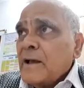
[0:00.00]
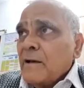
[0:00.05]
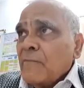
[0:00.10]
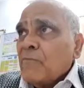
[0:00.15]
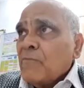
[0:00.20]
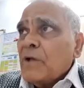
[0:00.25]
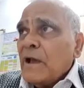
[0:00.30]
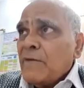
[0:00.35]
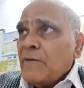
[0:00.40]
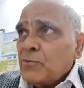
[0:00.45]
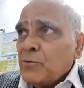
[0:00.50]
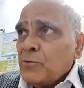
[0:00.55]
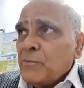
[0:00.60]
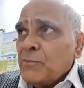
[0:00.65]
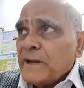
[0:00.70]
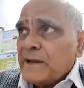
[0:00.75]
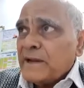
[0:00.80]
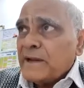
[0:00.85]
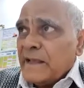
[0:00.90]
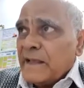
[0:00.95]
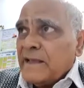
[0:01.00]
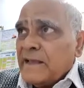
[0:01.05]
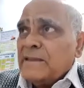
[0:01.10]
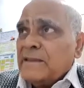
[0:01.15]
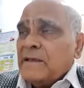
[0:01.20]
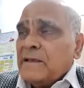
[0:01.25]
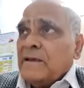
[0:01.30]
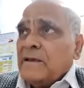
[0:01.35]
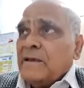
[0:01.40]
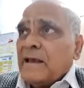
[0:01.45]
We have to maintain
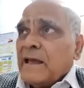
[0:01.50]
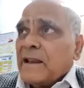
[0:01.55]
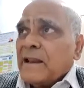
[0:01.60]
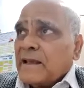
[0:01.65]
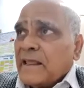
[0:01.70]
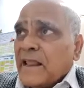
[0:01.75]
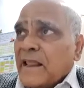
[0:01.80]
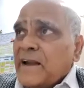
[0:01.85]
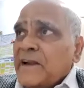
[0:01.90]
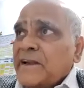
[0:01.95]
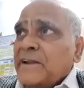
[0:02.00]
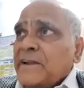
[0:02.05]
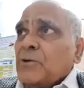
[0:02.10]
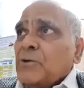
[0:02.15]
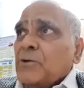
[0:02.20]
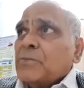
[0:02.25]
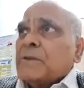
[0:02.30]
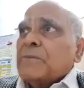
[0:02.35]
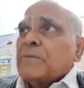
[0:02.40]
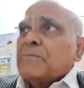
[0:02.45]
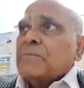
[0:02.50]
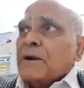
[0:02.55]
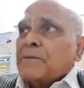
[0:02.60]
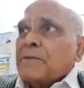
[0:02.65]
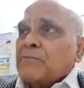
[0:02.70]
the alkalinity of the blood.